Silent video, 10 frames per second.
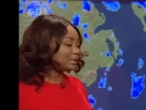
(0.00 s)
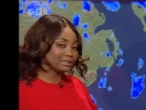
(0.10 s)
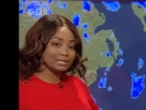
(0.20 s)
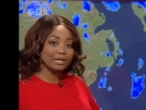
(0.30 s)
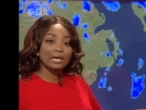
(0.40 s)

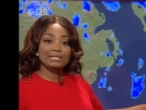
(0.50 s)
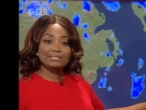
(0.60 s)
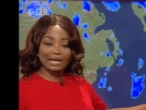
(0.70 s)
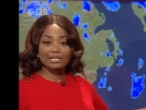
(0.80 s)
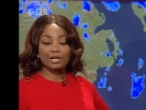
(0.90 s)
but
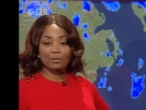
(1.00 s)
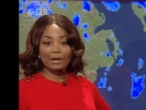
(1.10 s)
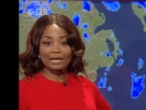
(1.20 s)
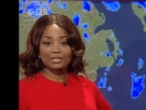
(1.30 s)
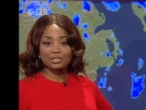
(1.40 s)
dying
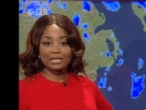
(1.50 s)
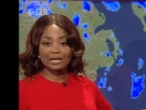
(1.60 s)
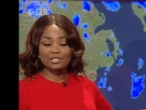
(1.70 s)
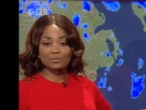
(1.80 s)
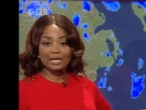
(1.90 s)
away, actually,
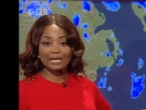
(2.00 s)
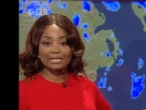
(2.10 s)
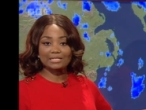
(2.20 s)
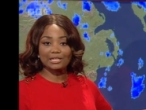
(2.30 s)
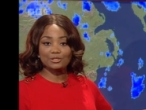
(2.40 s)
as we
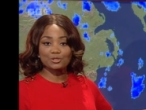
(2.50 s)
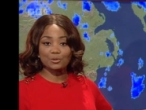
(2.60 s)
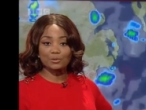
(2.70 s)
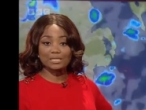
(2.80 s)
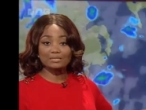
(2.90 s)
head
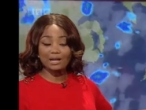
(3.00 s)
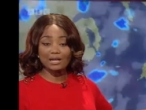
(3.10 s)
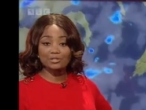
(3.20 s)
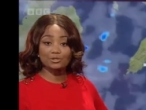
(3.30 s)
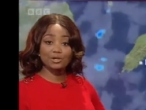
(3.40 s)
into
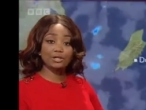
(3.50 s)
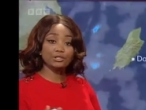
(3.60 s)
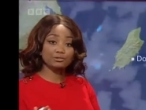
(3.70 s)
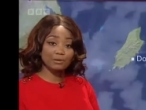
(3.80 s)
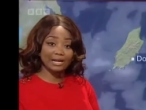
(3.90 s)
tonight. So
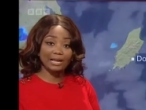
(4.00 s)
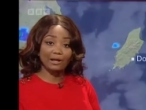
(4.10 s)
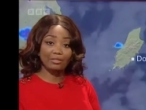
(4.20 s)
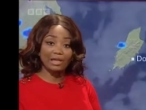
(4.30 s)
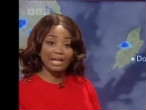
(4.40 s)
turning dry
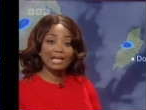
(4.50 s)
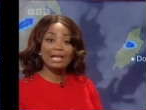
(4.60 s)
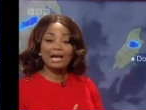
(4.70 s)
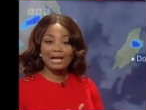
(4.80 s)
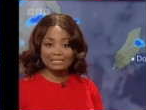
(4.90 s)
out there
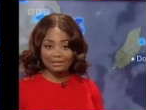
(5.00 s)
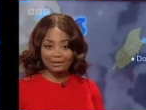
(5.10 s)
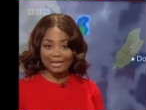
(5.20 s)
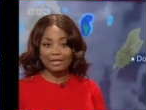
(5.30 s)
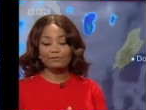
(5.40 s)
and
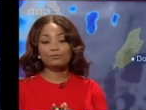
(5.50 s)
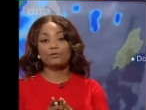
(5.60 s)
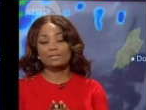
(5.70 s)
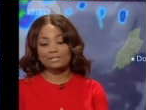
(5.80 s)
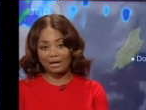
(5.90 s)
clear
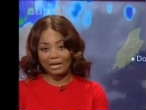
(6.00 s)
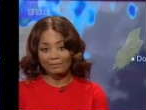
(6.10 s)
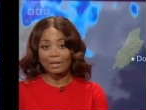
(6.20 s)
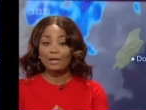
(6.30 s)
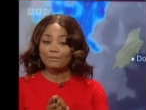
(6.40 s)
for a
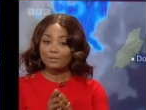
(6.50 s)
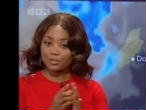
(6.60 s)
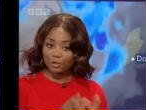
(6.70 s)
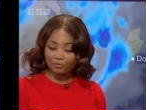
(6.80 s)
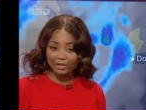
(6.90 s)
time,
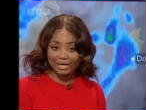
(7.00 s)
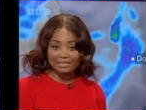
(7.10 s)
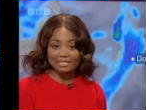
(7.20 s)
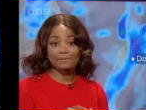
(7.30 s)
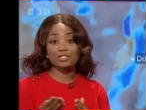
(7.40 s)
because
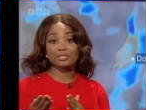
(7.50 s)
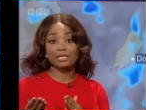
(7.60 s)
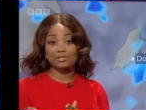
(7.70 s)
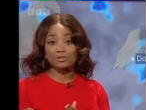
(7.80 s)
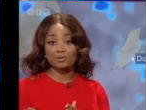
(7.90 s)
overnight,
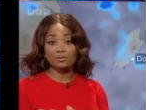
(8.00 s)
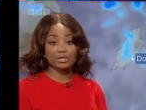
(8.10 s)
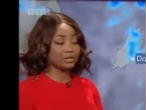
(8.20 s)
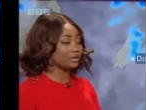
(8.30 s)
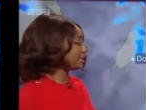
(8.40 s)
especially into the